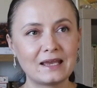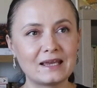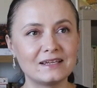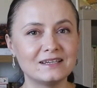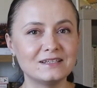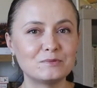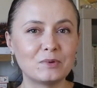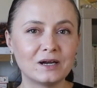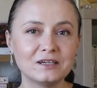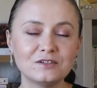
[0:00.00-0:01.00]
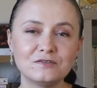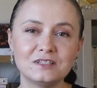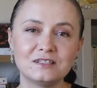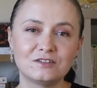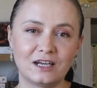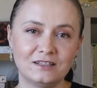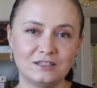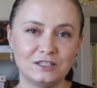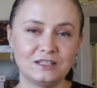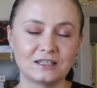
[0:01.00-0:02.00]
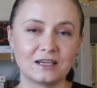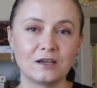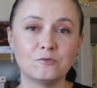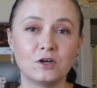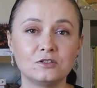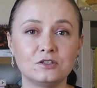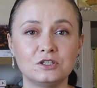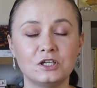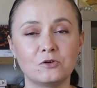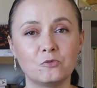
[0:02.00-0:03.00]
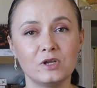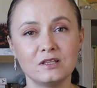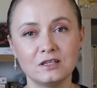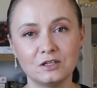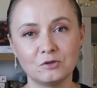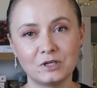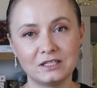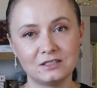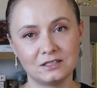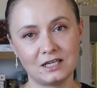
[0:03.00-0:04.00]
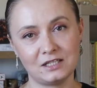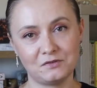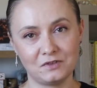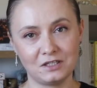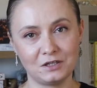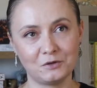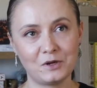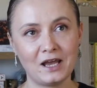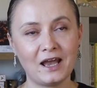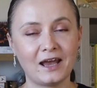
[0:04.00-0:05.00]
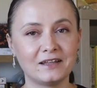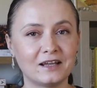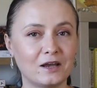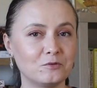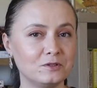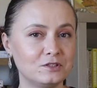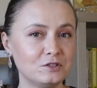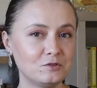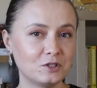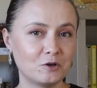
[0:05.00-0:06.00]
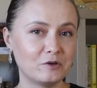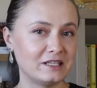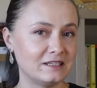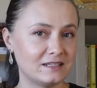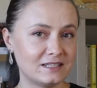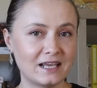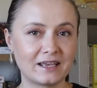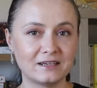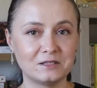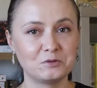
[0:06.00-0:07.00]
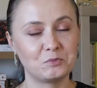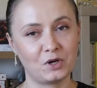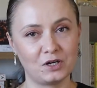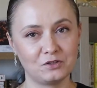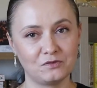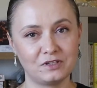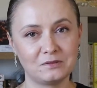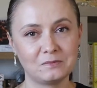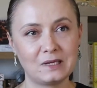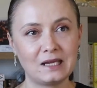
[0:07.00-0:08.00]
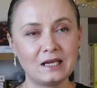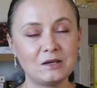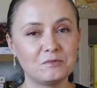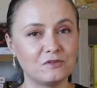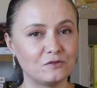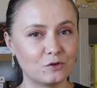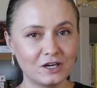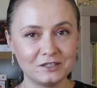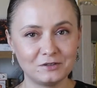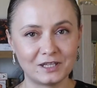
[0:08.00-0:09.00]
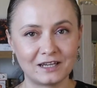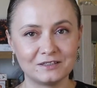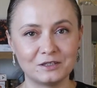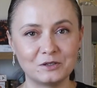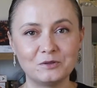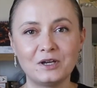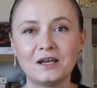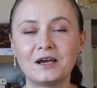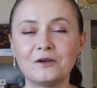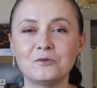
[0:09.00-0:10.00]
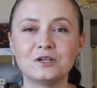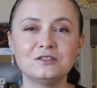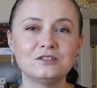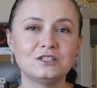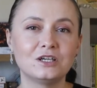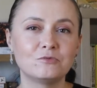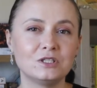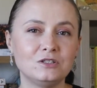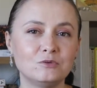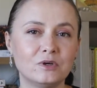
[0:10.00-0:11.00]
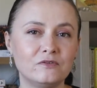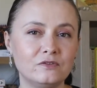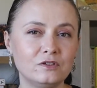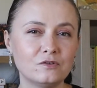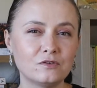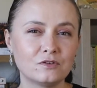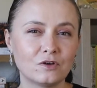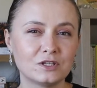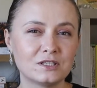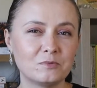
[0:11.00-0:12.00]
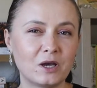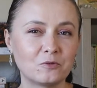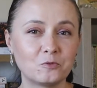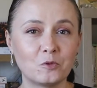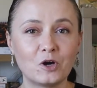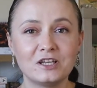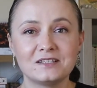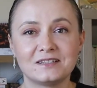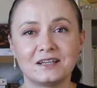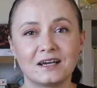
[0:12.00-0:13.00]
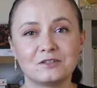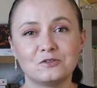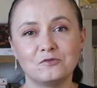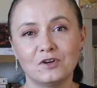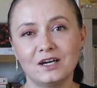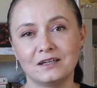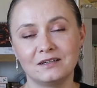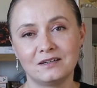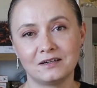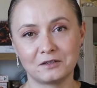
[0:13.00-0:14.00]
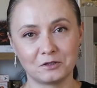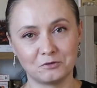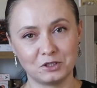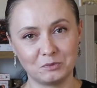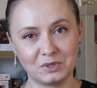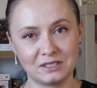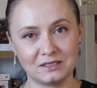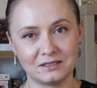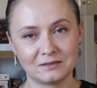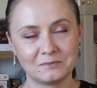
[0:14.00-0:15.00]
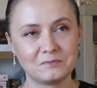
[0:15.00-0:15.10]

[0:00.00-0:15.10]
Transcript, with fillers: It is part of this strategy that I want to share with you in today's video, and I will do so in the second part of it. Before I do that though, I want to share with you a few thoughts about what it's like to run a coaching business.